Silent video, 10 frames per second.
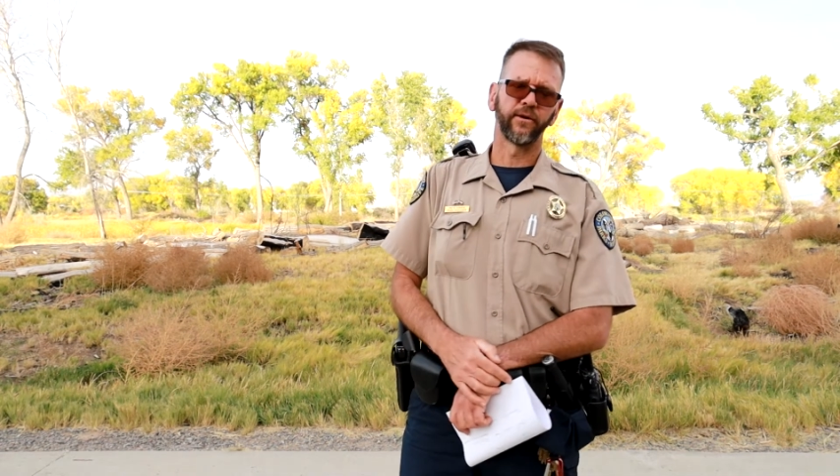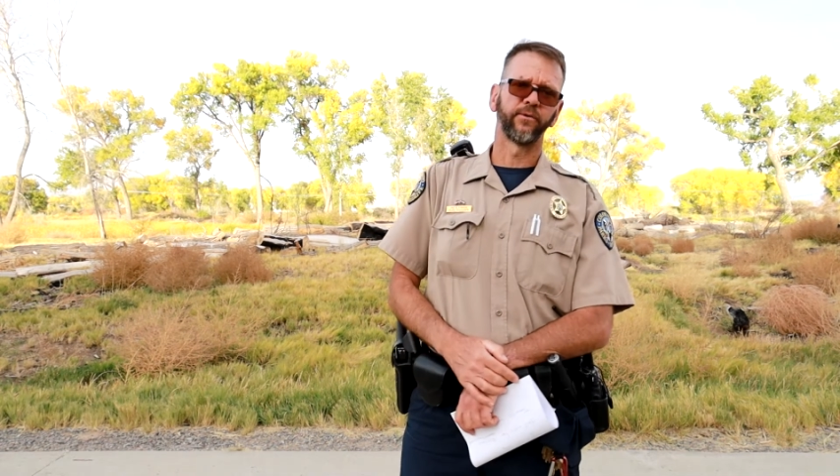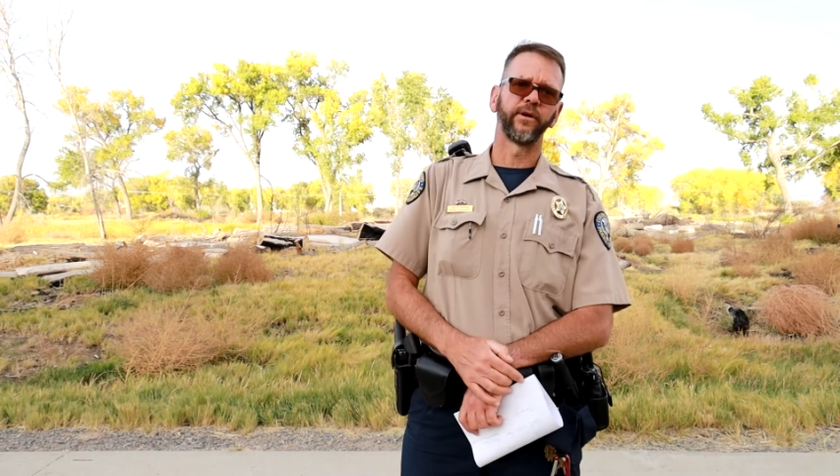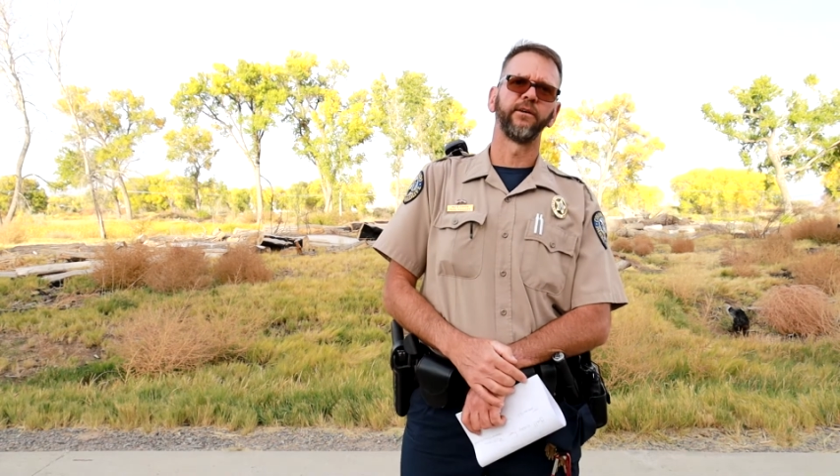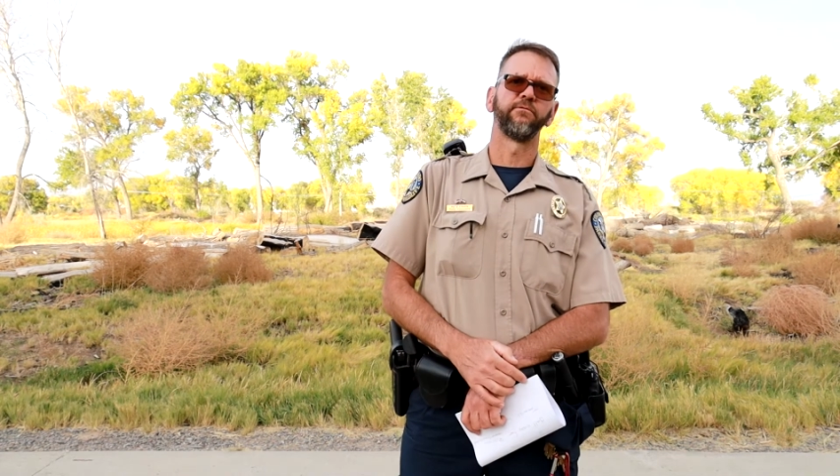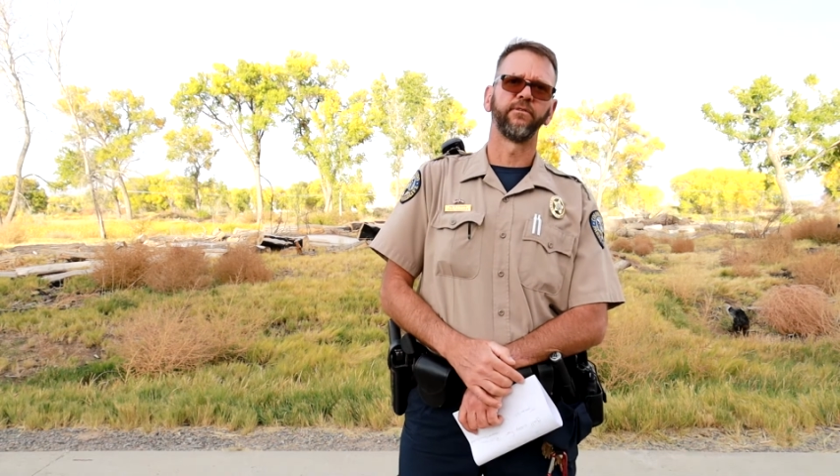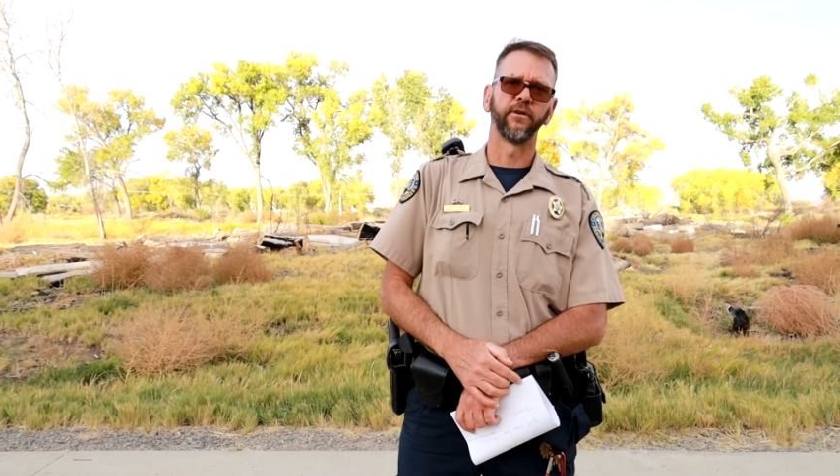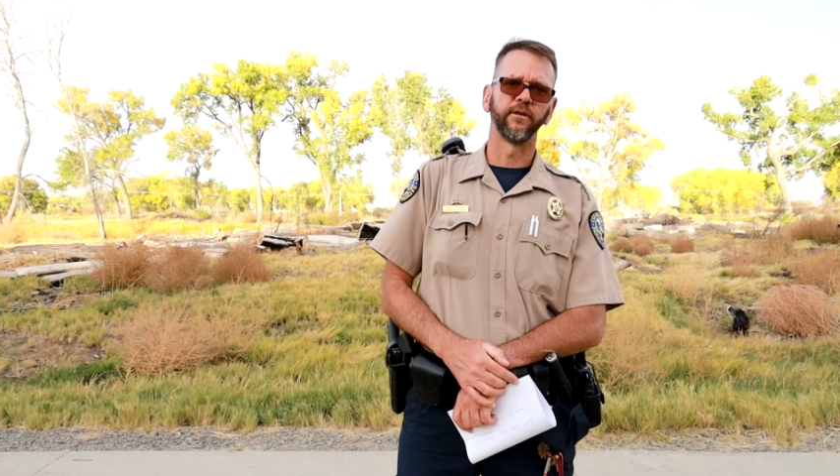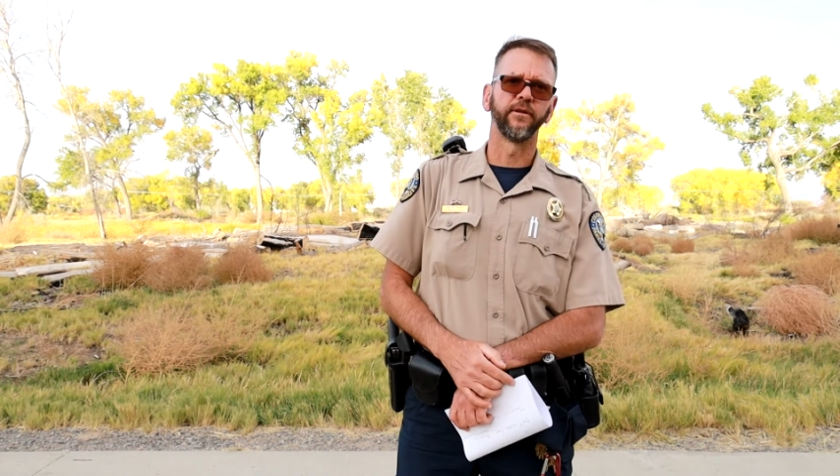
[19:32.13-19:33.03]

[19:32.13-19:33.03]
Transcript: create fill